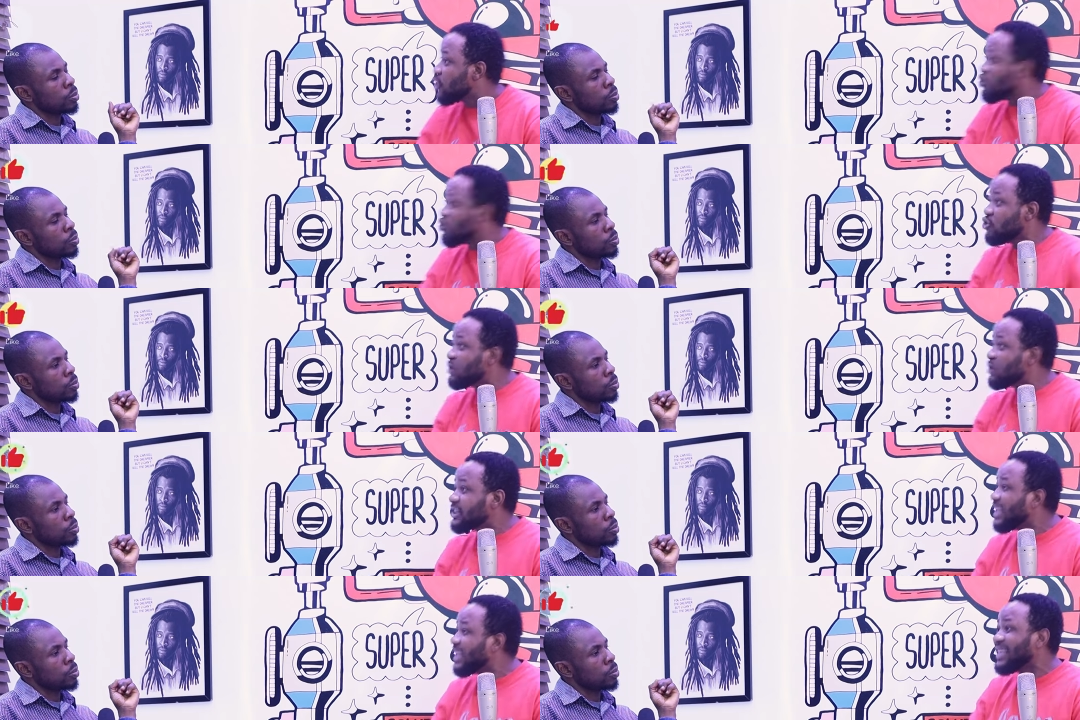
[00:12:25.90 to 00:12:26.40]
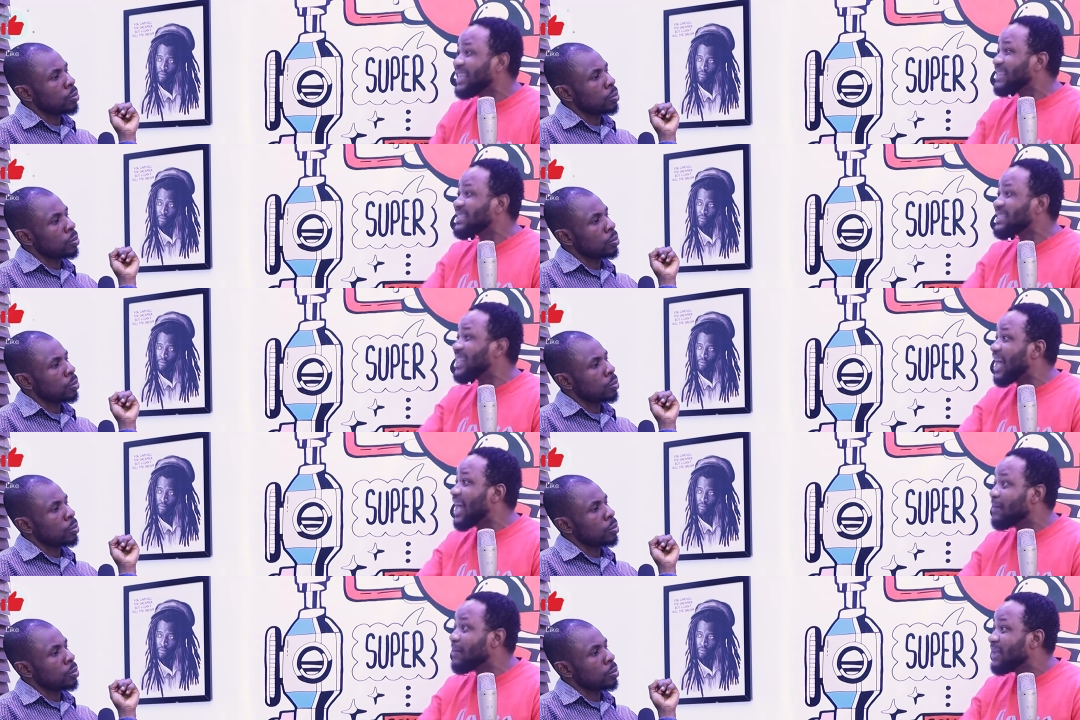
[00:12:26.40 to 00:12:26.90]
Speaker 1: You know say
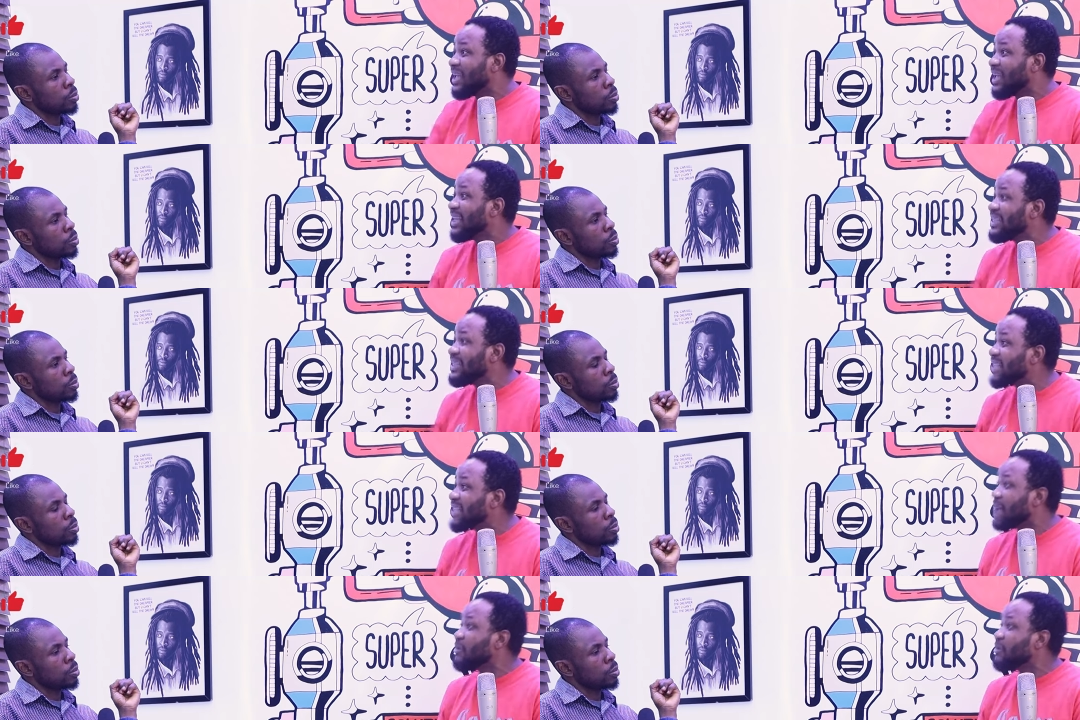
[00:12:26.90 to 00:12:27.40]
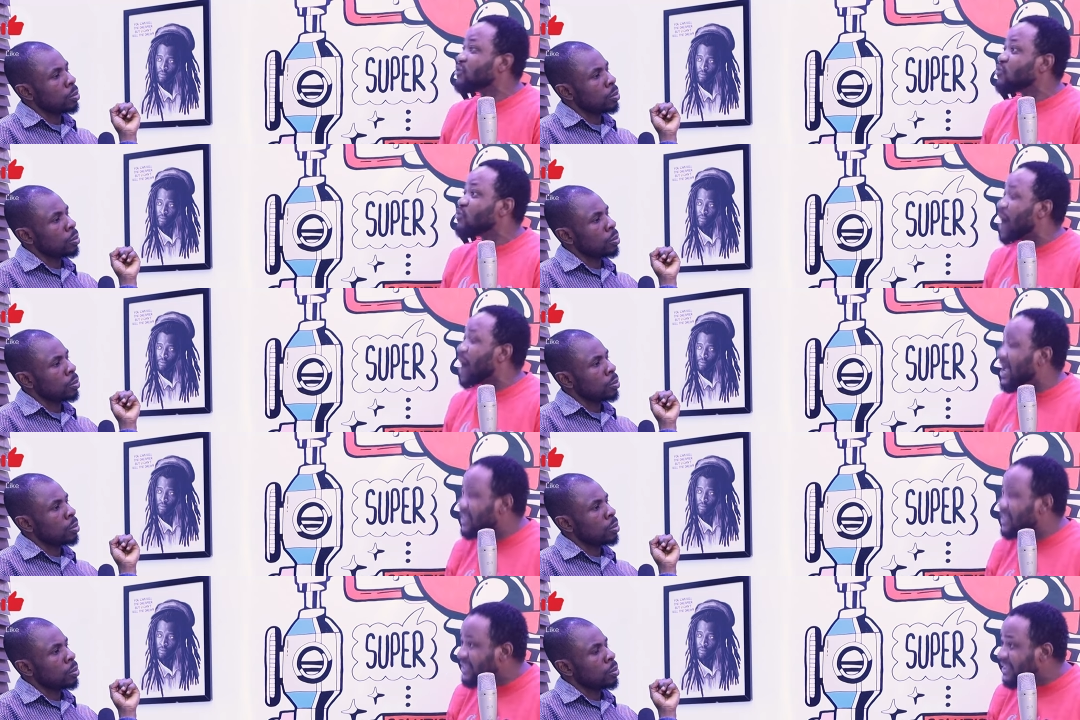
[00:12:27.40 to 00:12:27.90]
Islam. Islam is
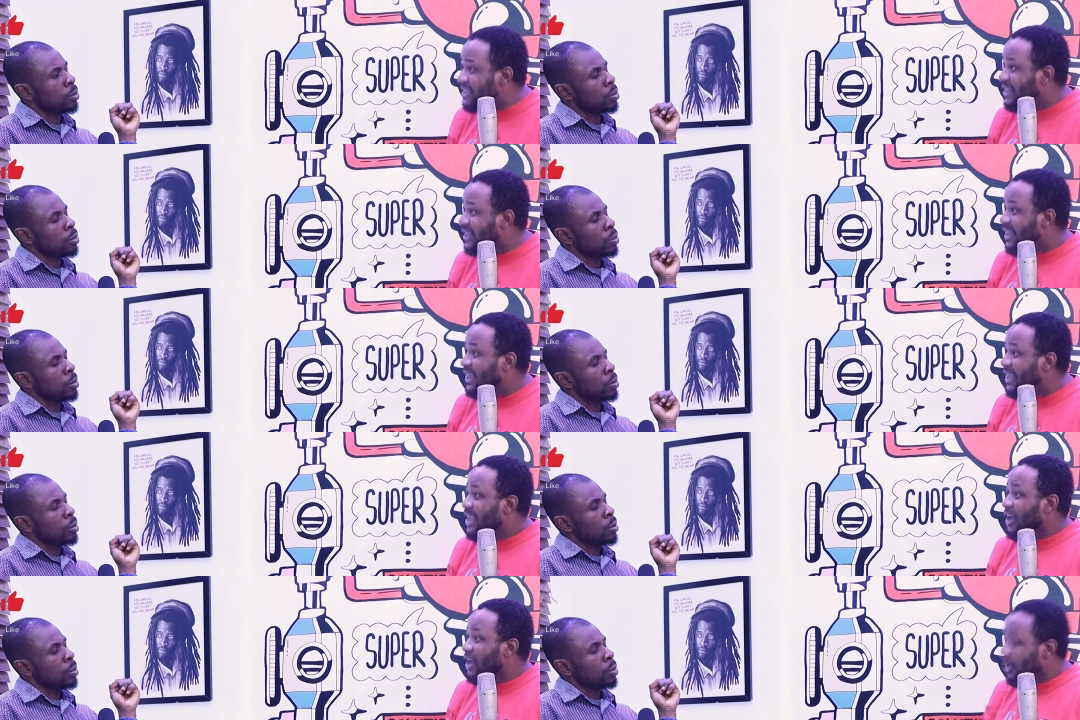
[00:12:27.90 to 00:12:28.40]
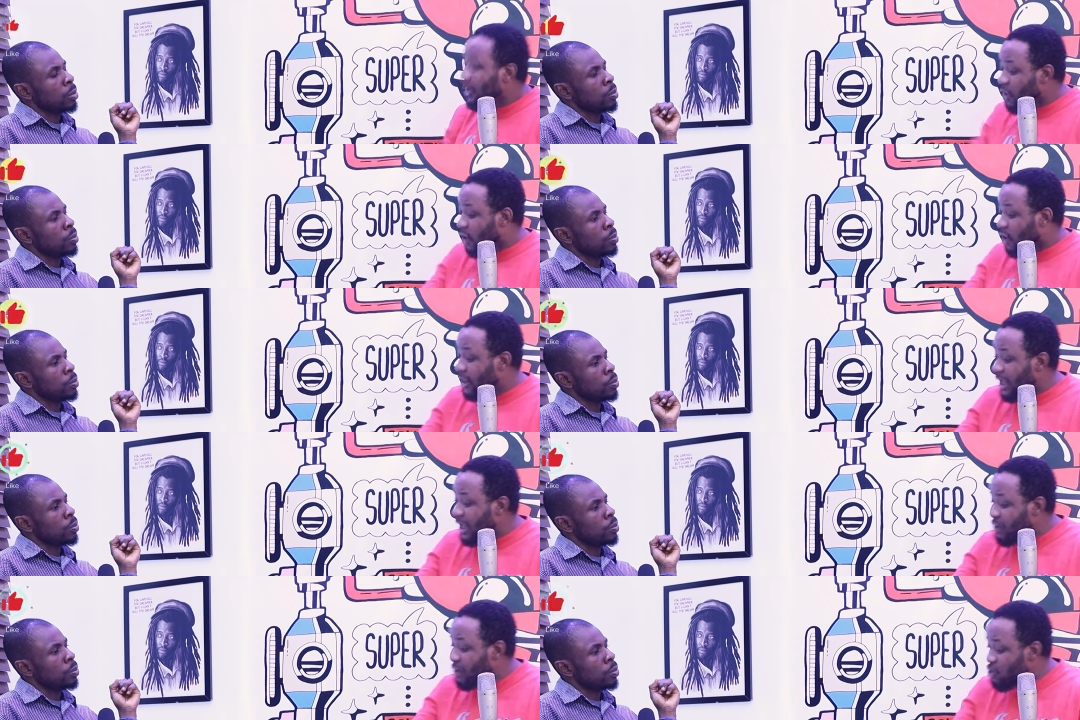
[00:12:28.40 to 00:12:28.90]
wide. And
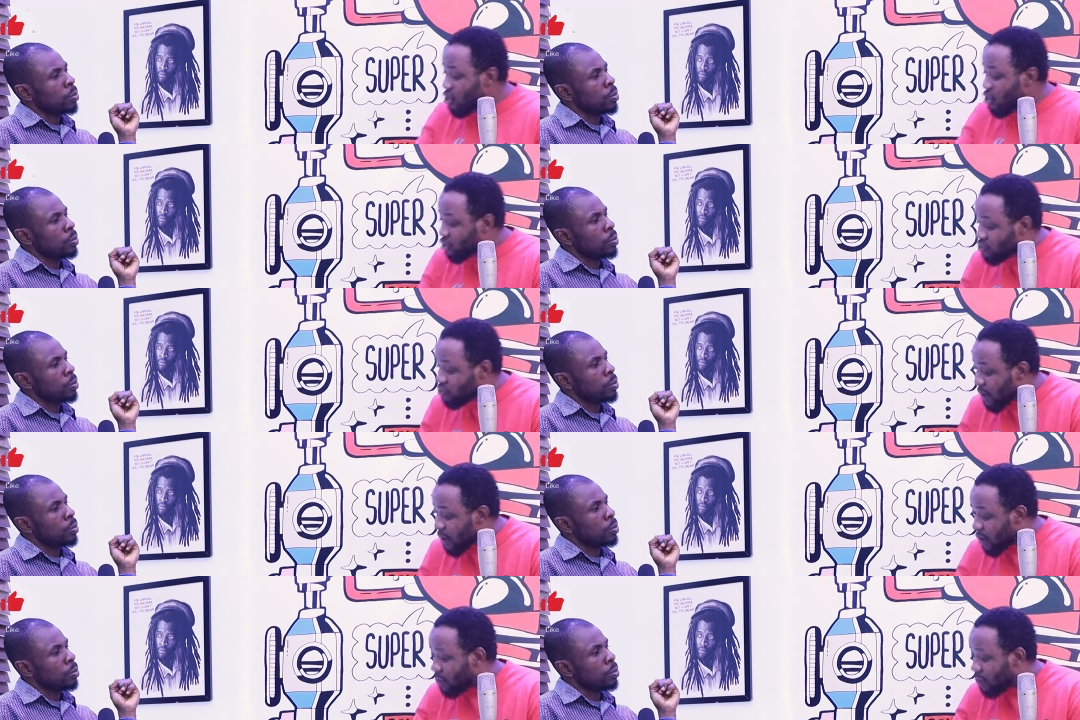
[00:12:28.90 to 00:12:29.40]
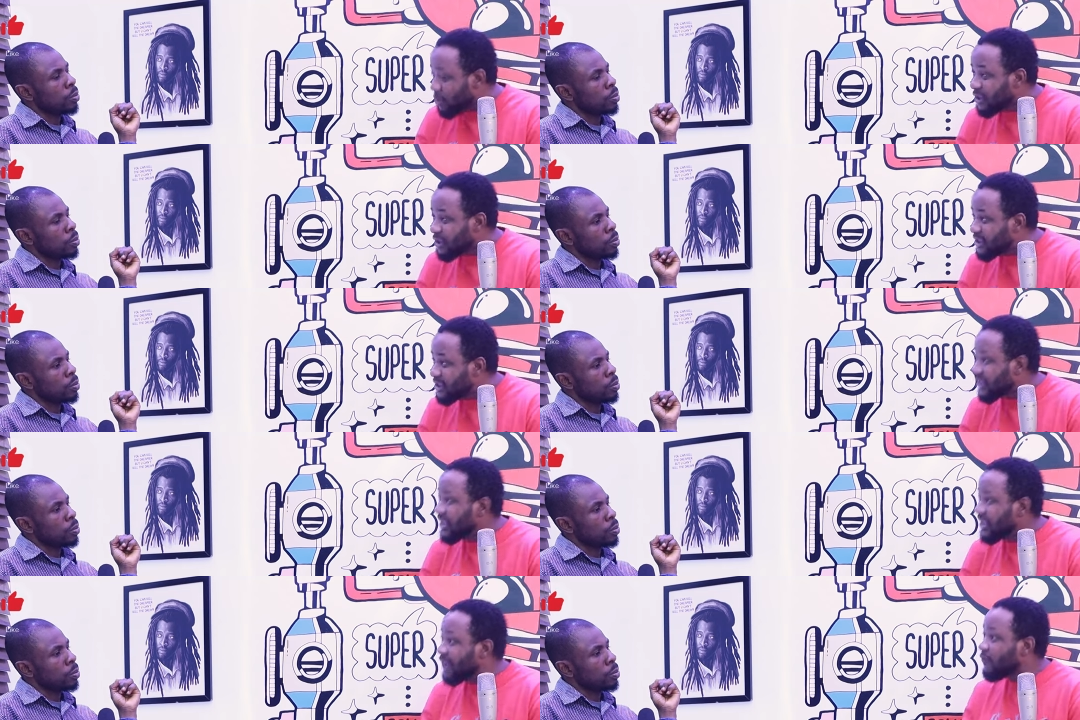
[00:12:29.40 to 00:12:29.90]
only north, one
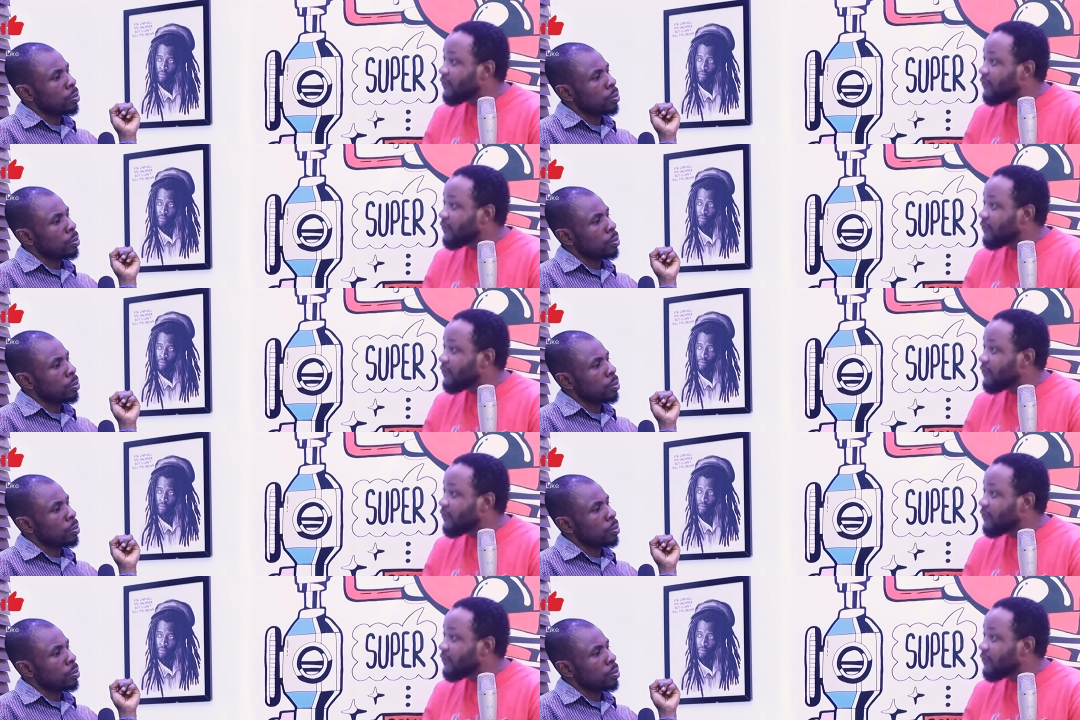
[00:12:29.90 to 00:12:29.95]
community, they're